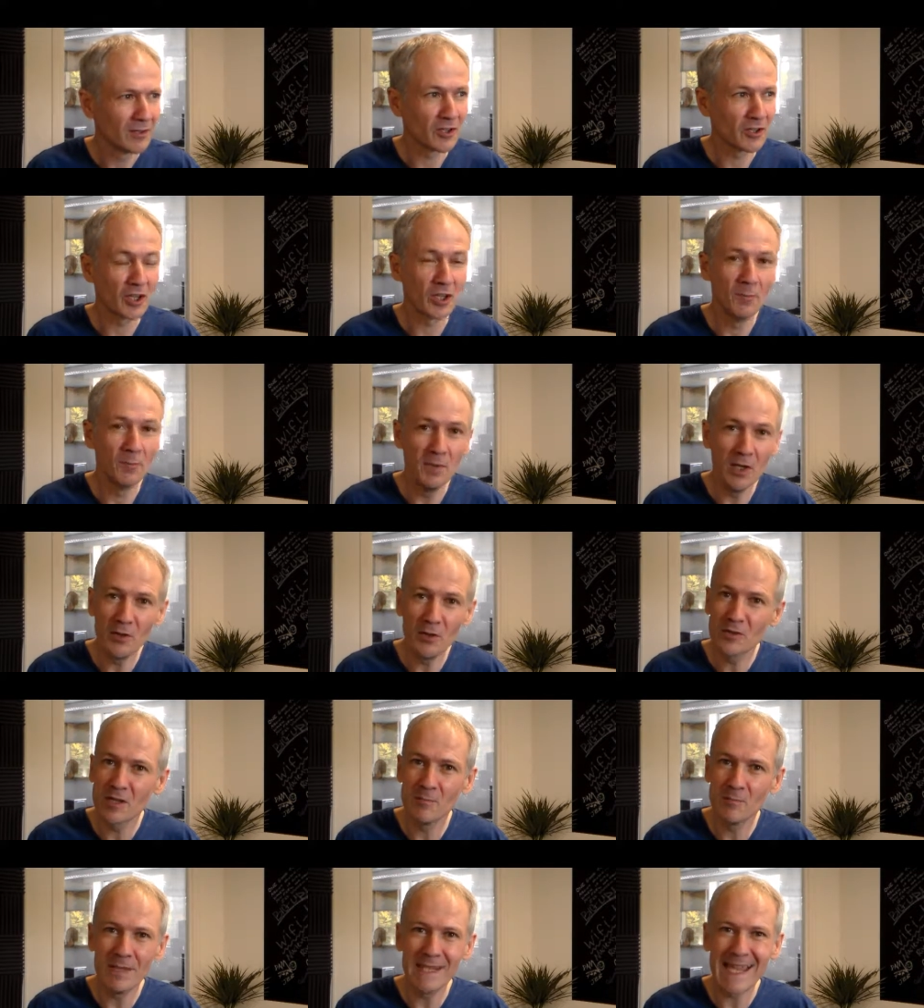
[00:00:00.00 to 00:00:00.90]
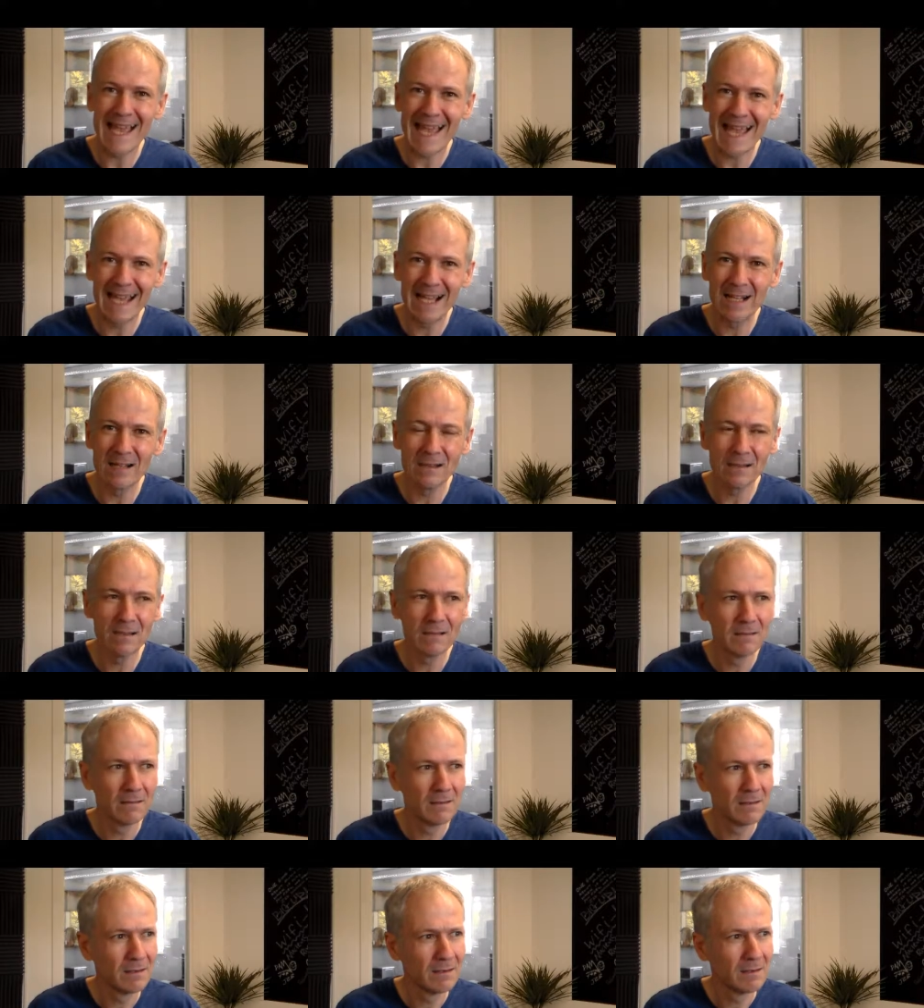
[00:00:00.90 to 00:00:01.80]
The commute can be
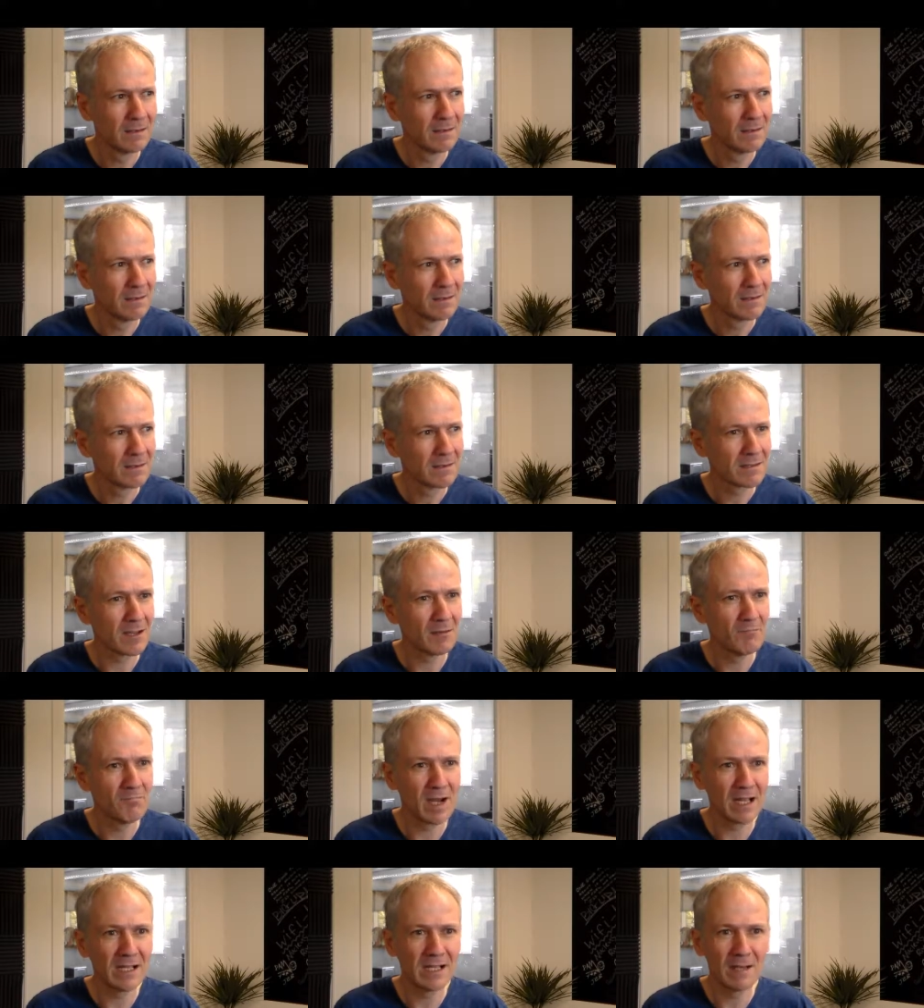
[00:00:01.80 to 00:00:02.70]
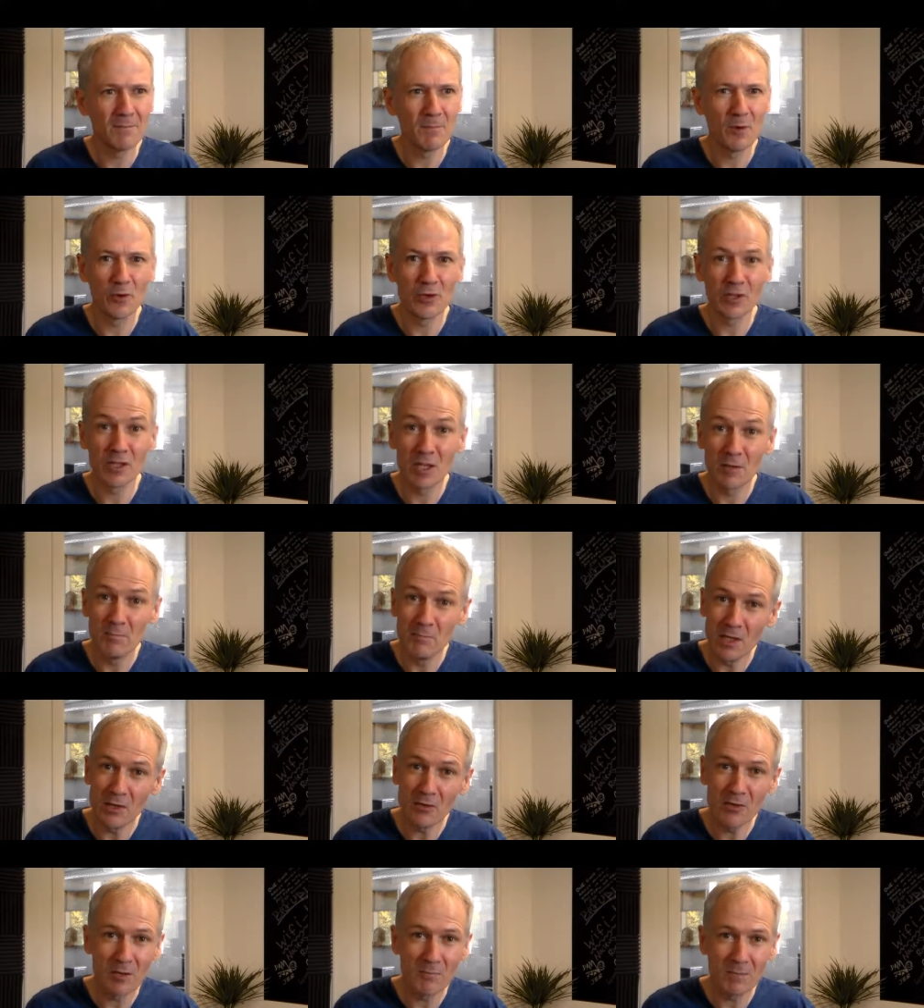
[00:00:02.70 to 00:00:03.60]
hell, so Monday morning
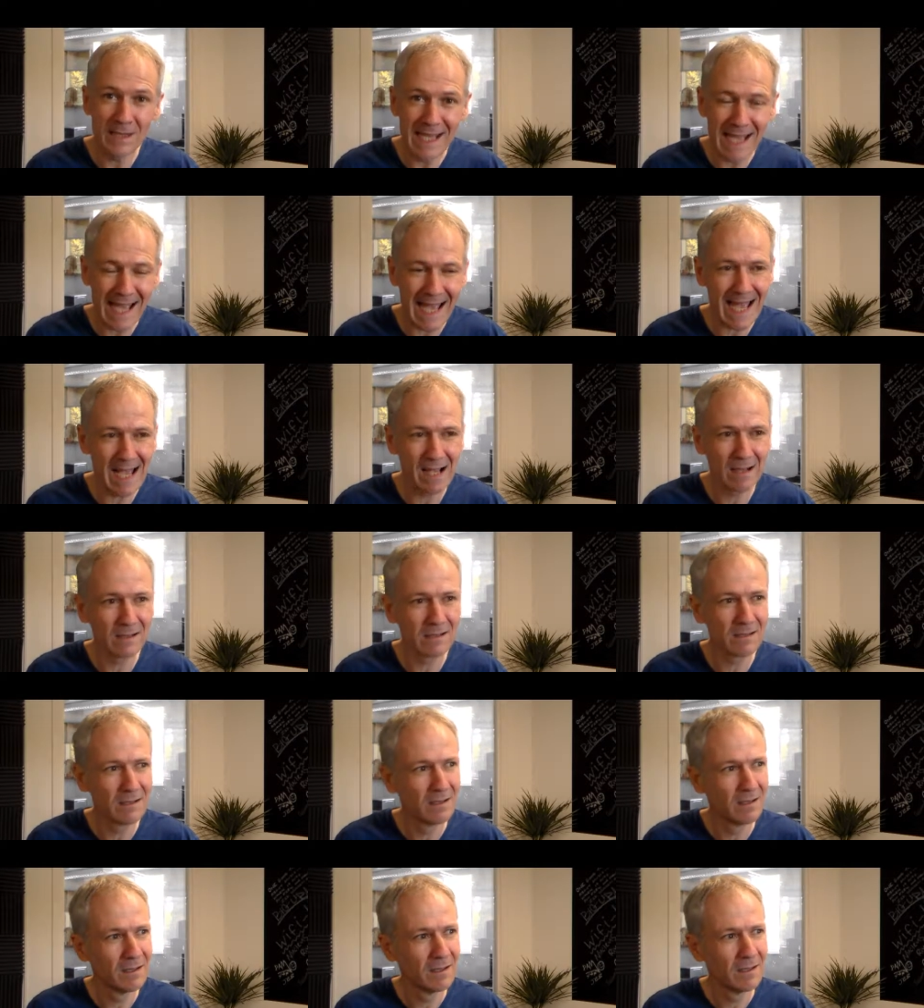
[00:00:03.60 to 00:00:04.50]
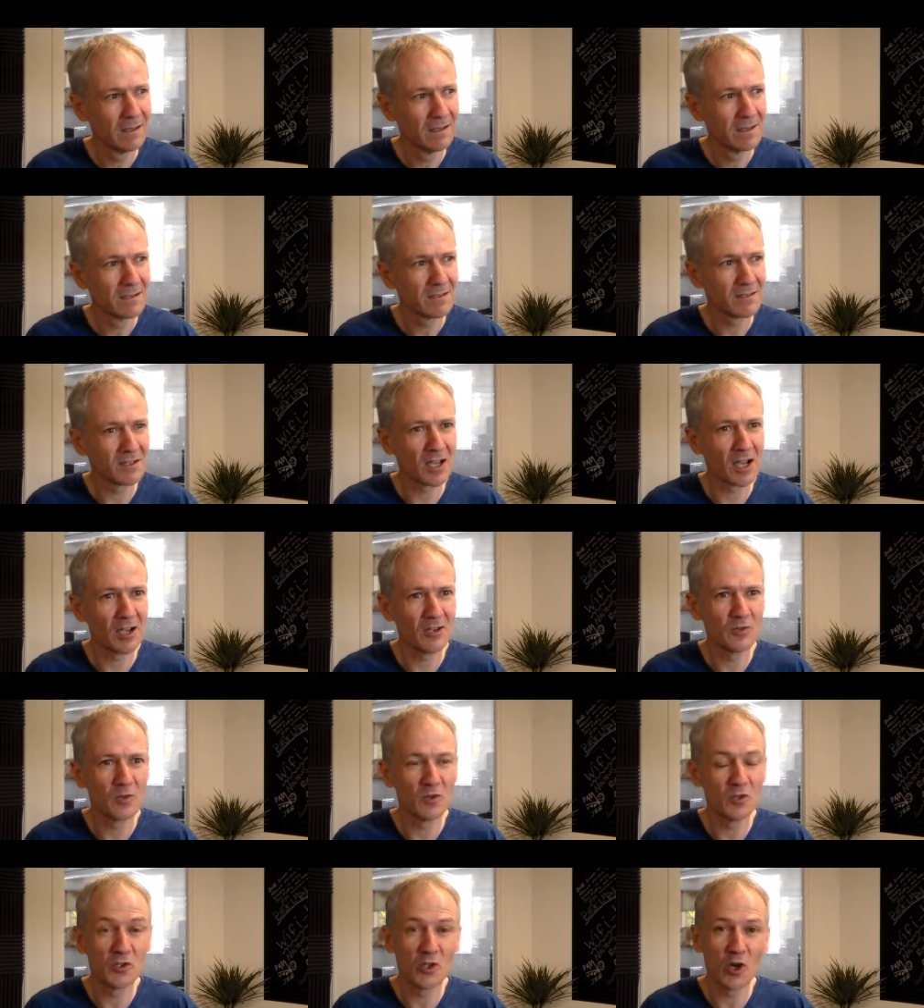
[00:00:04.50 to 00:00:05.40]
commute can be hell to go
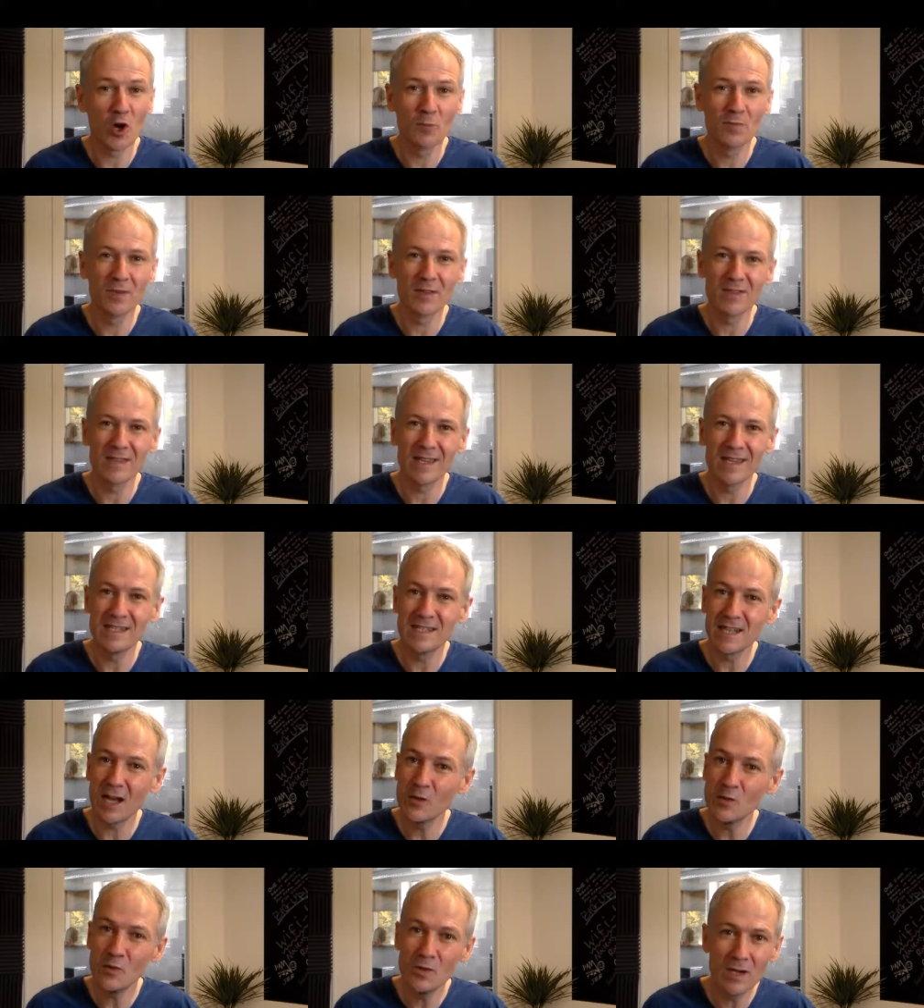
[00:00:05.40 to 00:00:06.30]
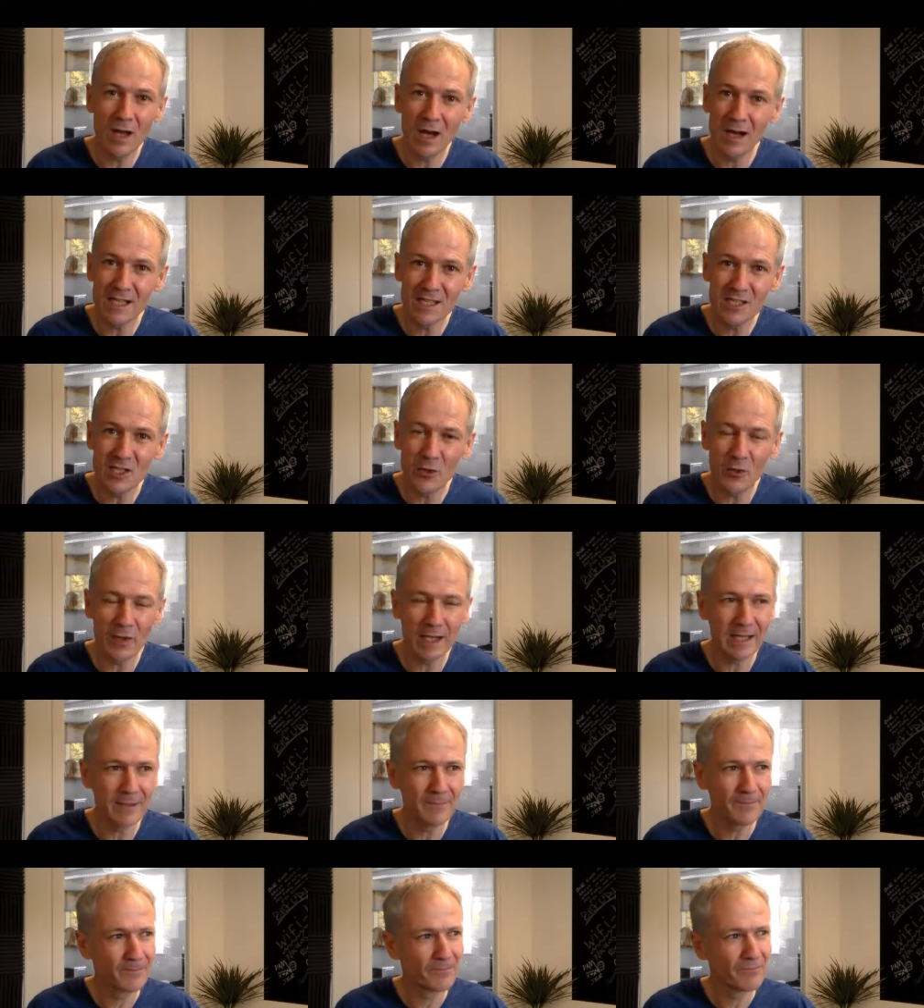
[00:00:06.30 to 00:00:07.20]
into a job that they don't like
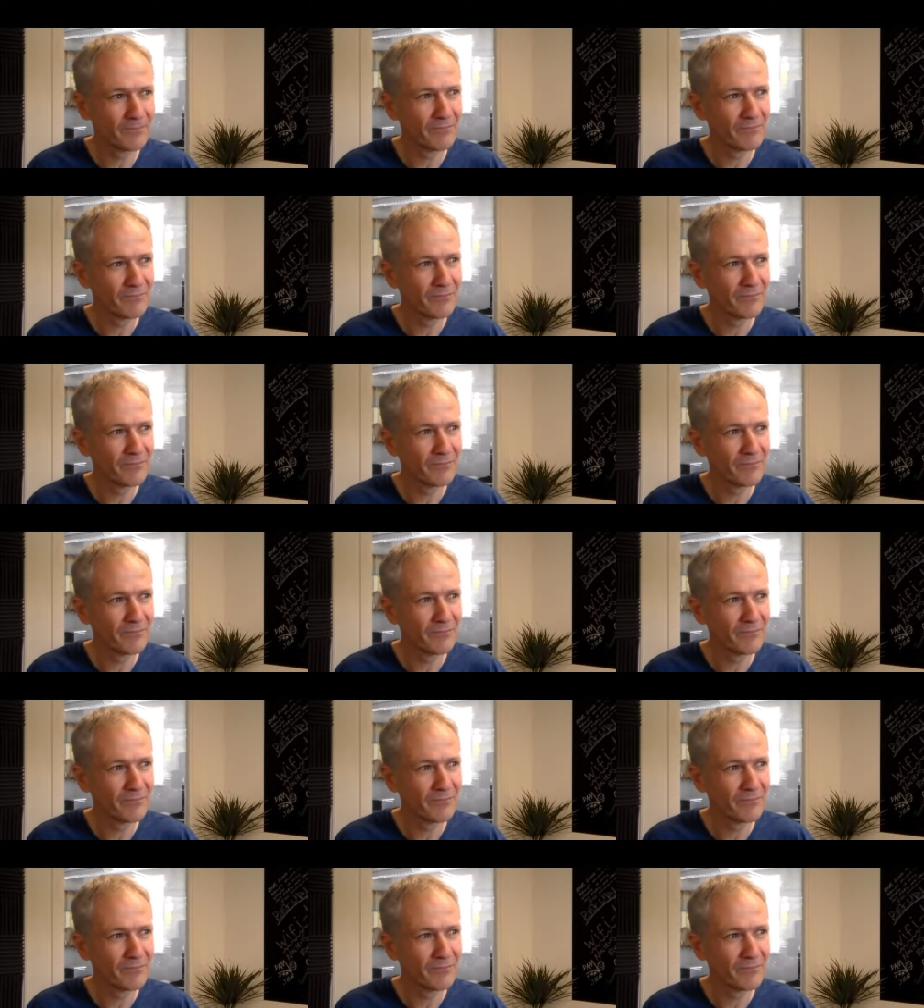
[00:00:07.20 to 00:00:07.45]
doing,